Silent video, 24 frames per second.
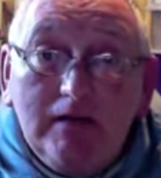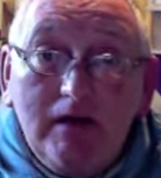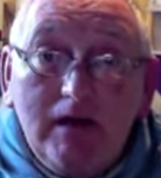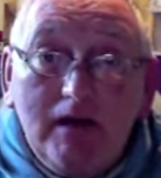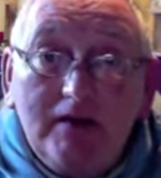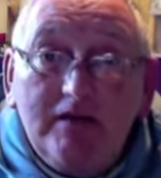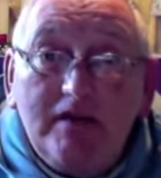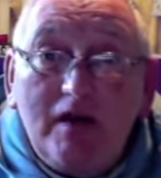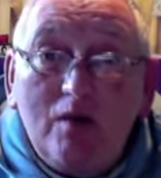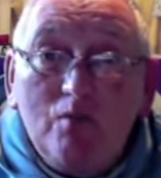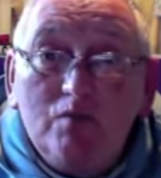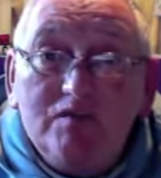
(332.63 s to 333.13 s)

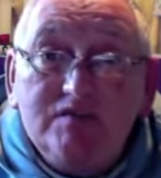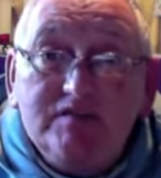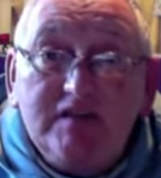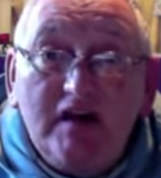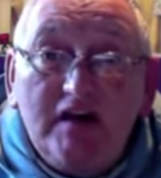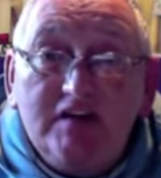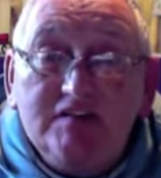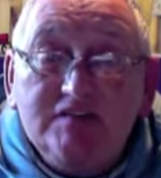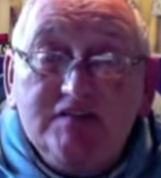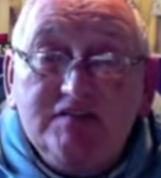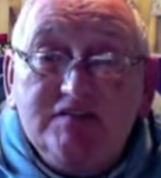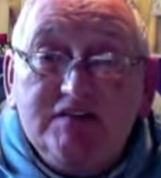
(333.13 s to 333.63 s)
and I was
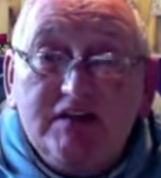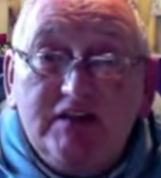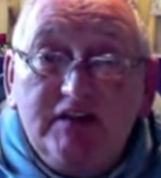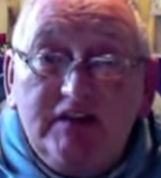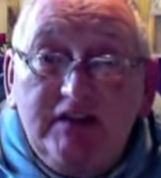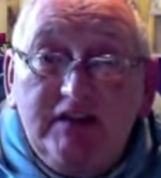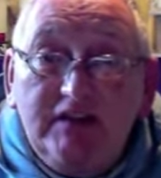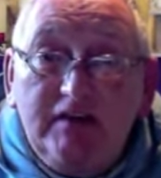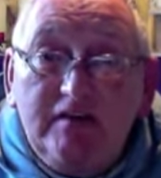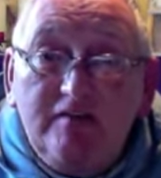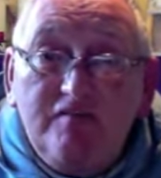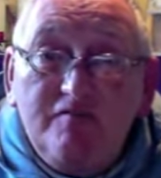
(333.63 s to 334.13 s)
asked to
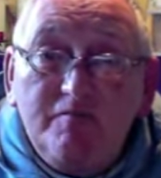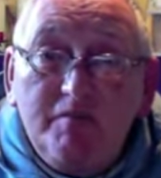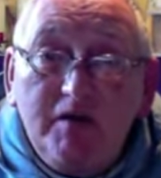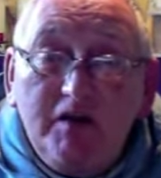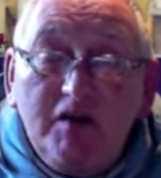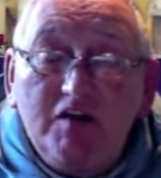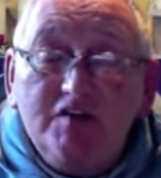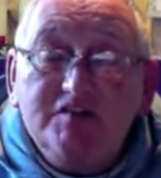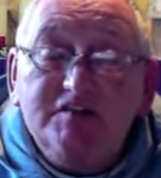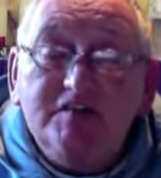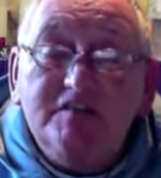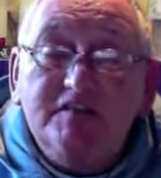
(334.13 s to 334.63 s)
leave
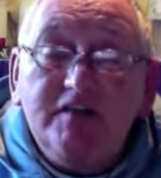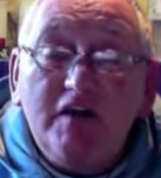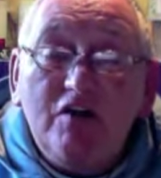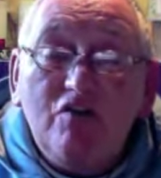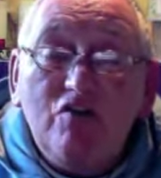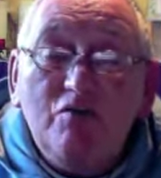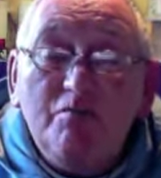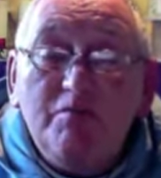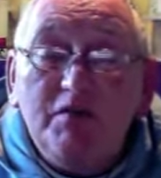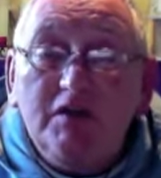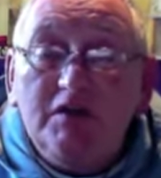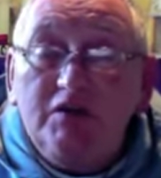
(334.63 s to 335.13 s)
because, in their
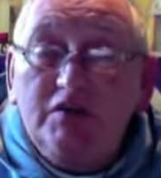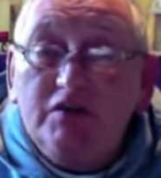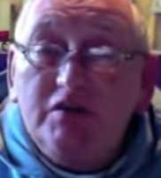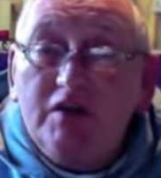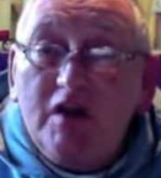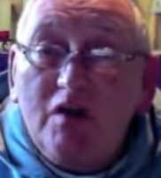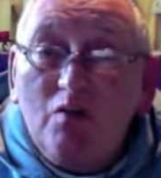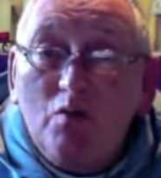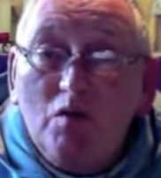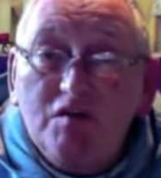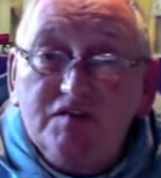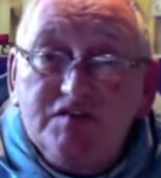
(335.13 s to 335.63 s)
opinion,
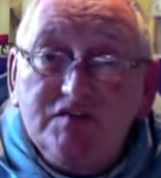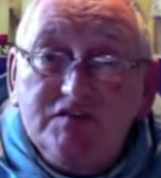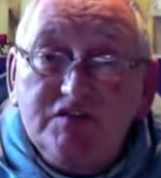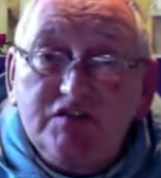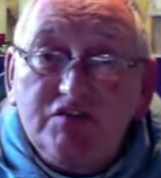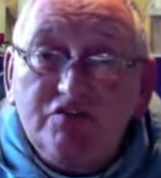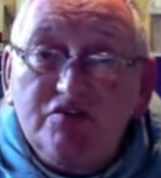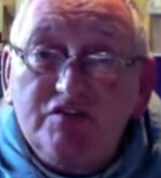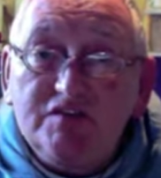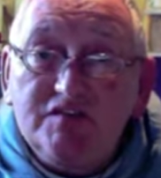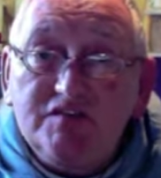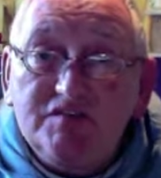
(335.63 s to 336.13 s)
I wasn't a
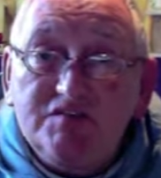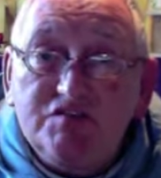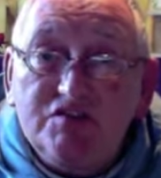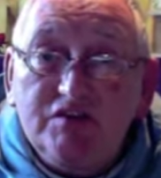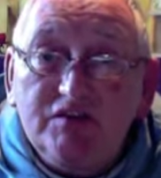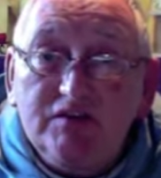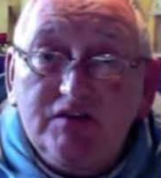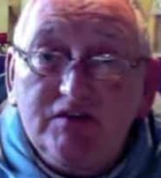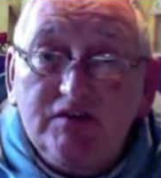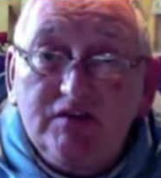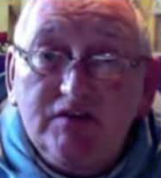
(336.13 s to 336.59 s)
Christian.